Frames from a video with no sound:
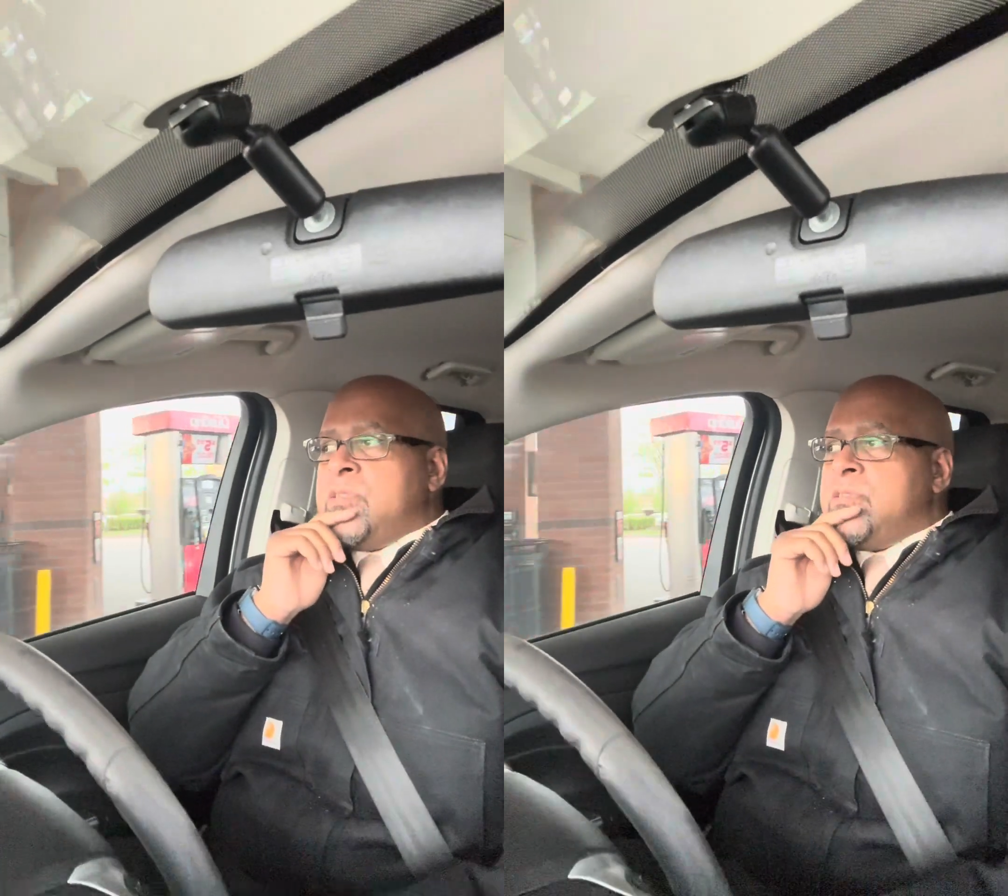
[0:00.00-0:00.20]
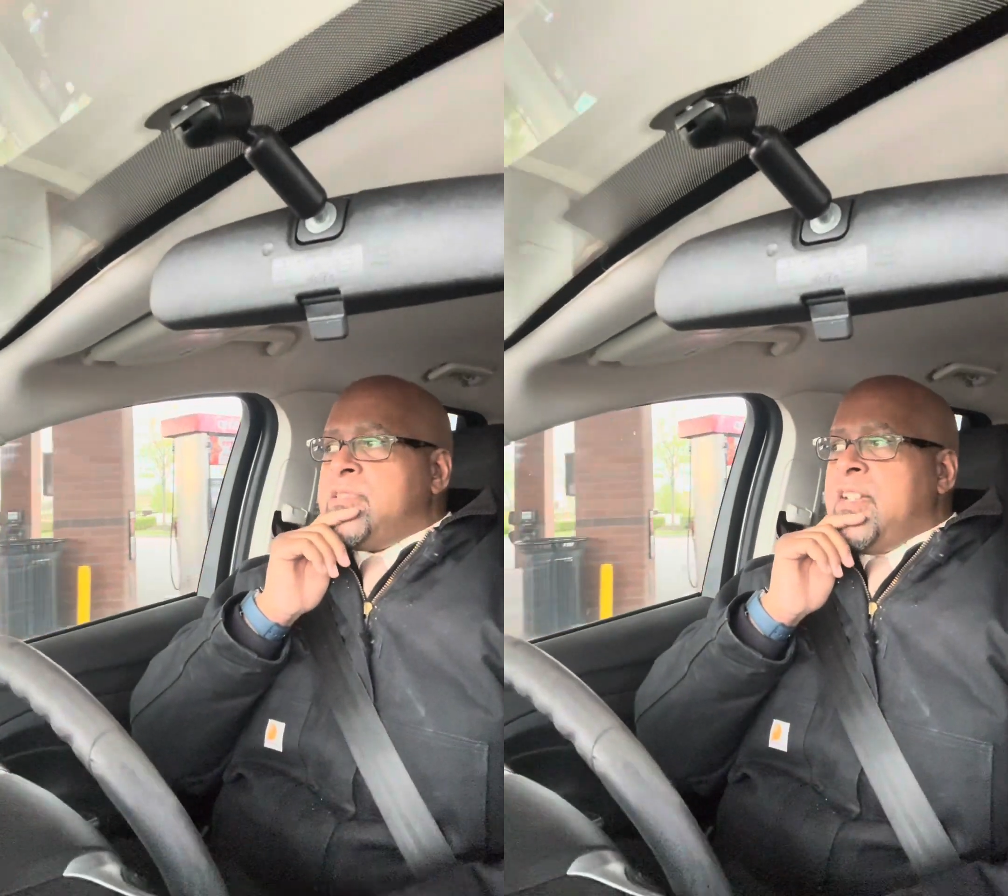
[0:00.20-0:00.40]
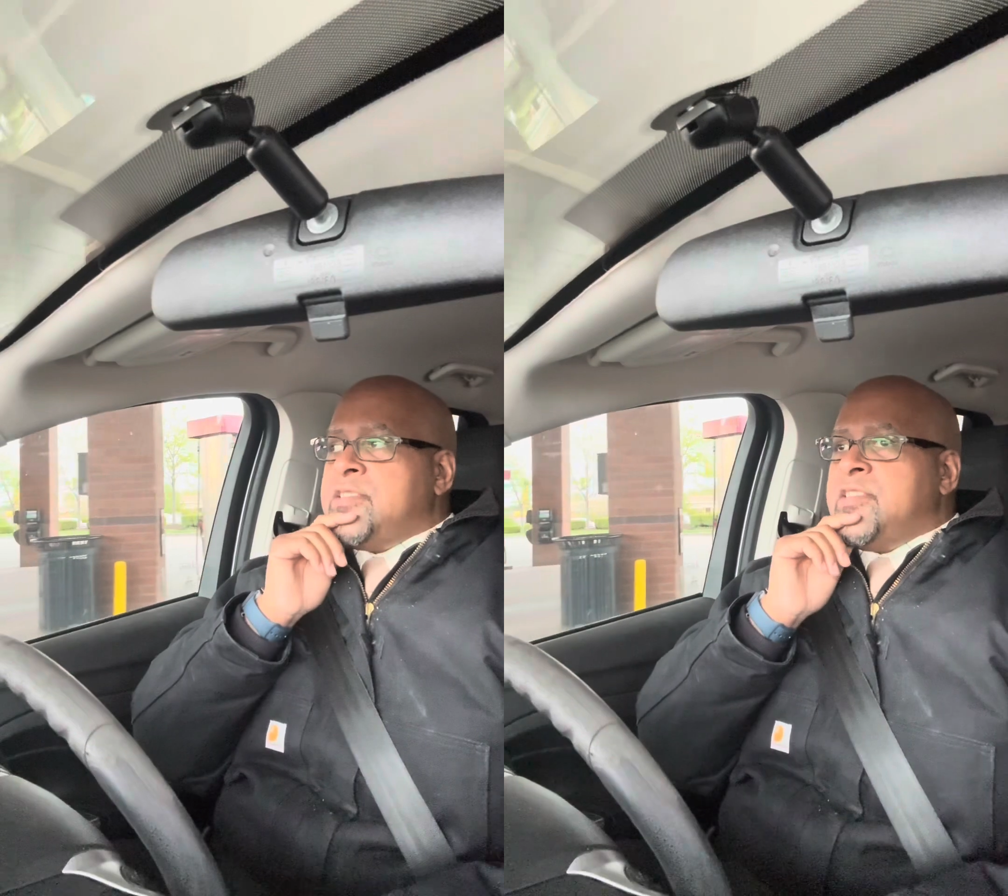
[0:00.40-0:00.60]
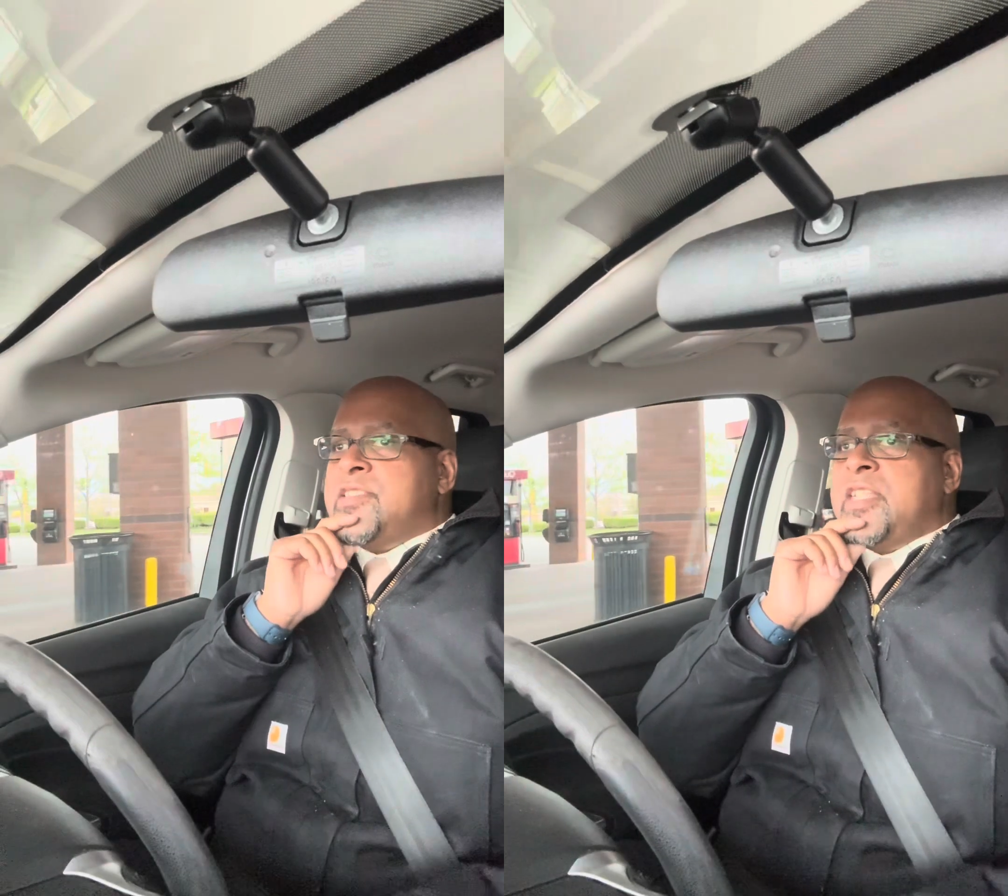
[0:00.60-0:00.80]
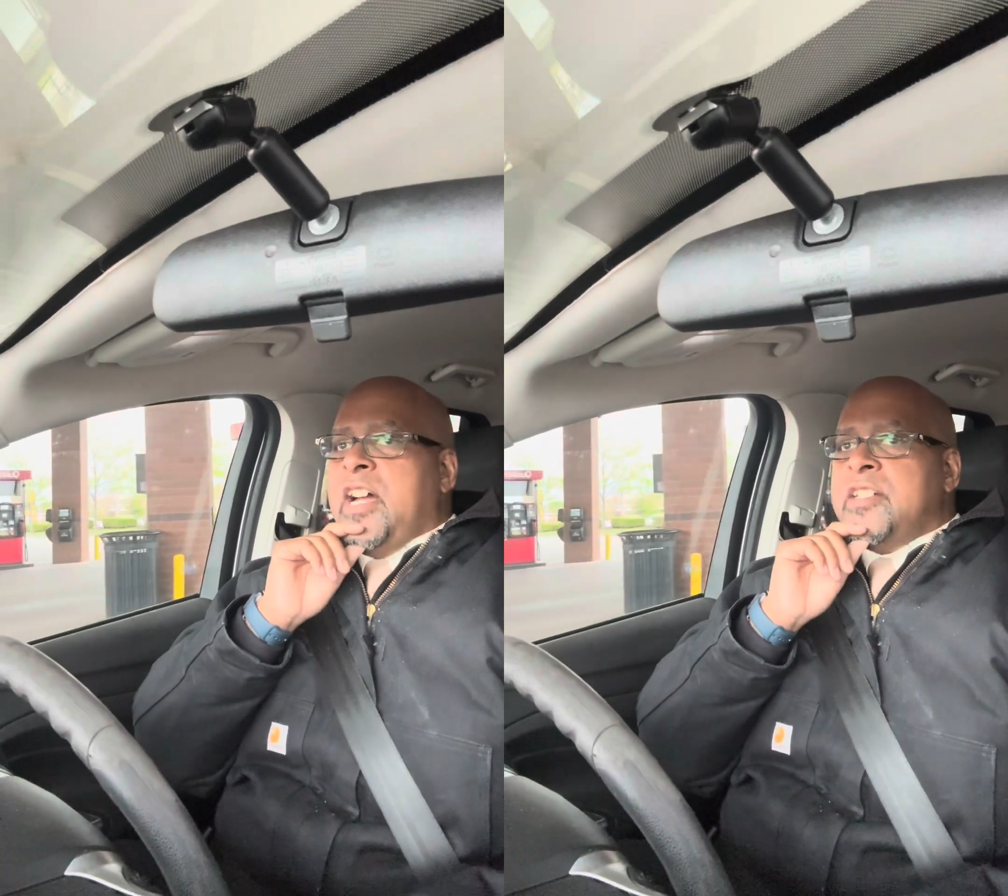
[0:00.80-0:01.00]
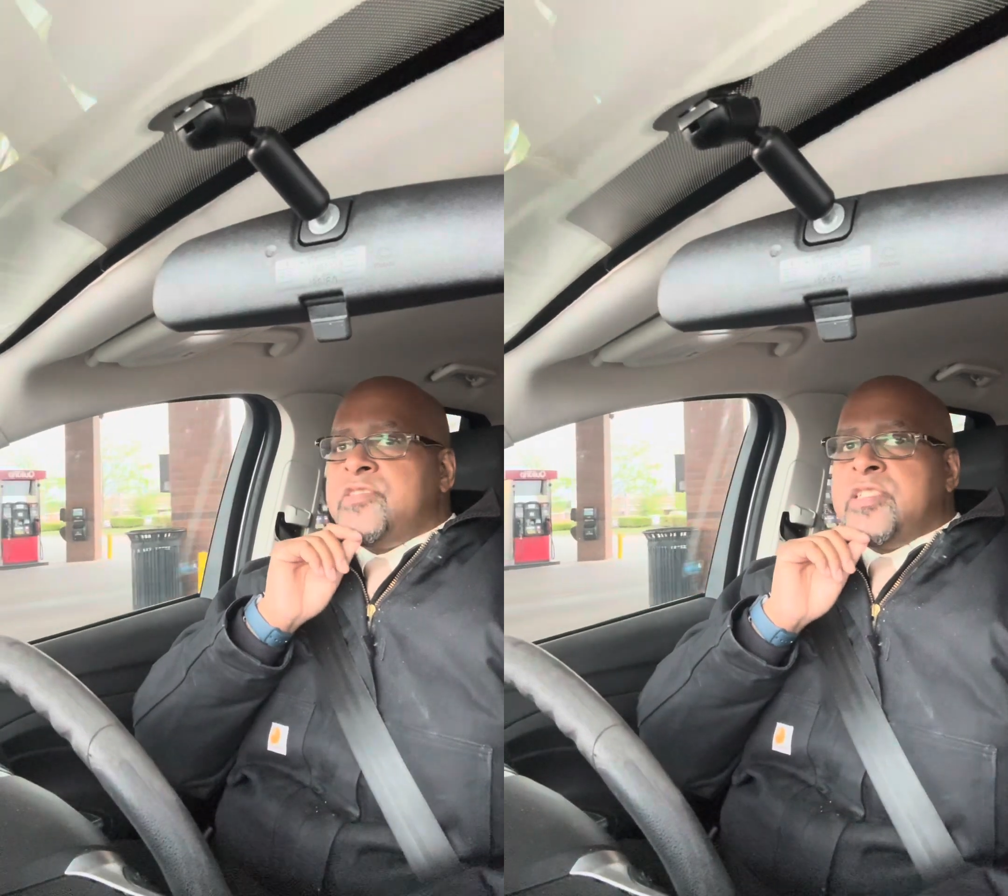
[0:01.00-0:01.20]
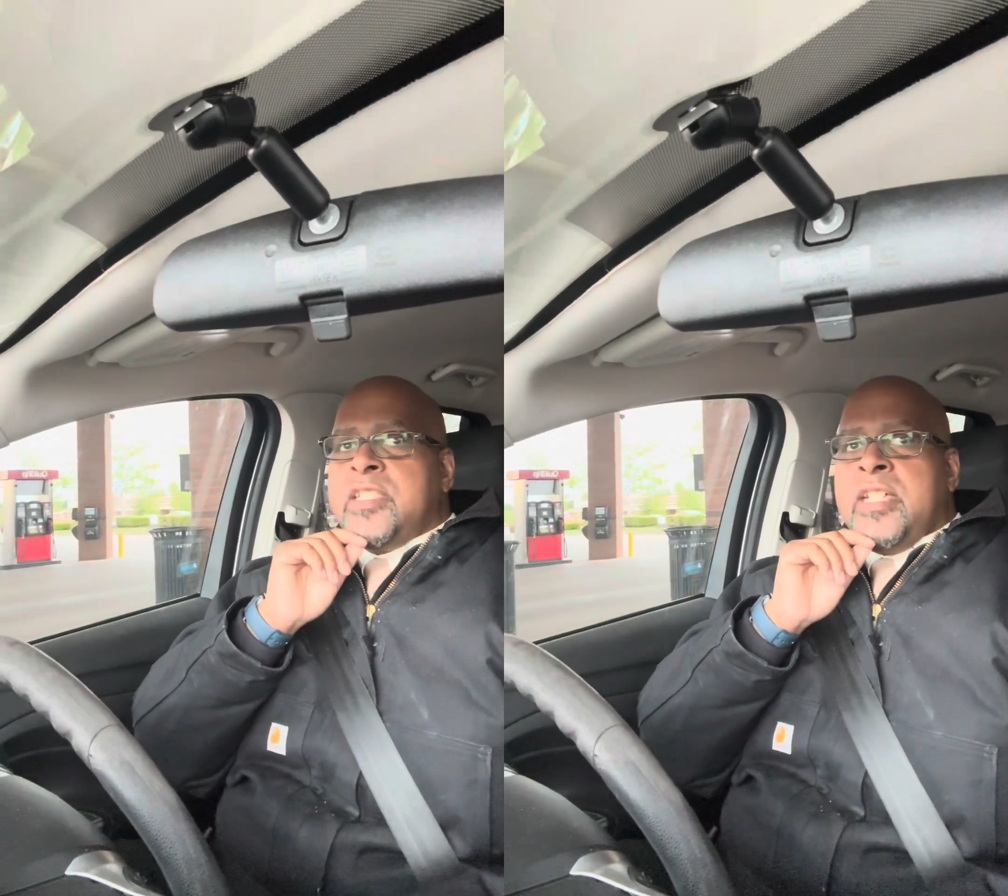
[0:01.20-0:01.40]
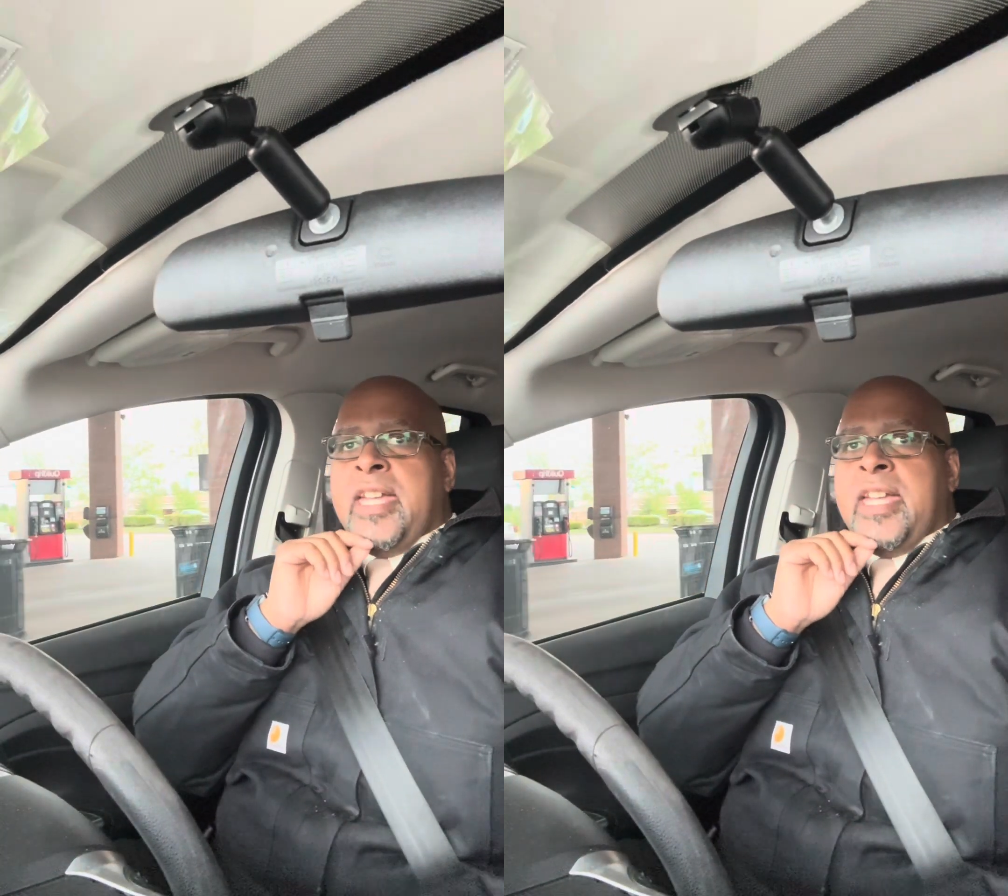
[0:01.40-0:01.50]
such and such,